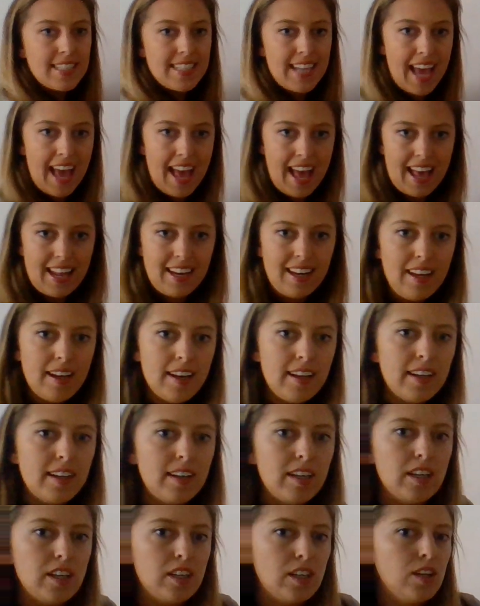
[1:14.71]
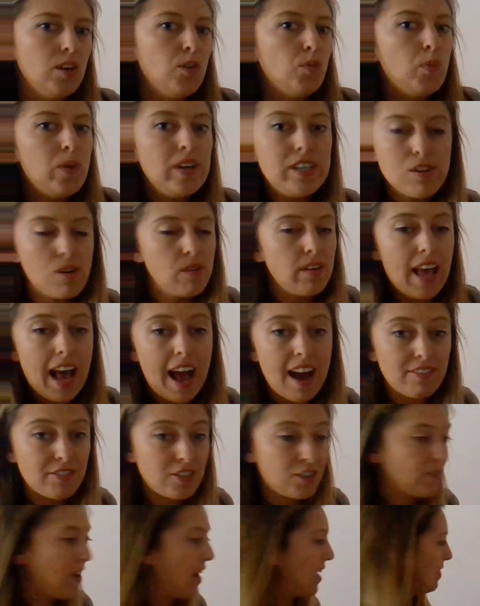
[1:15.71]
the 10, we don't
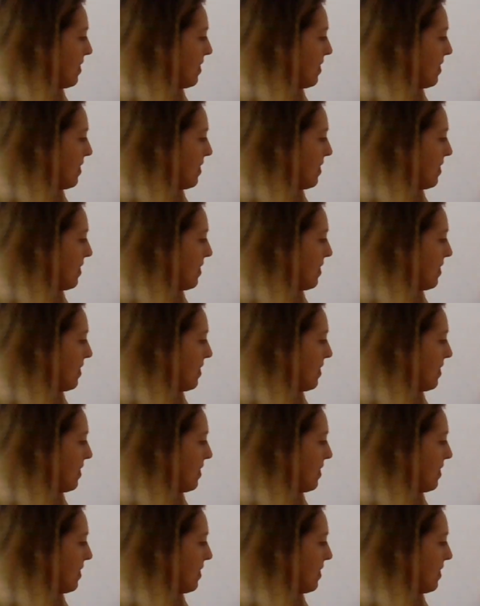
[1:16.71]
have to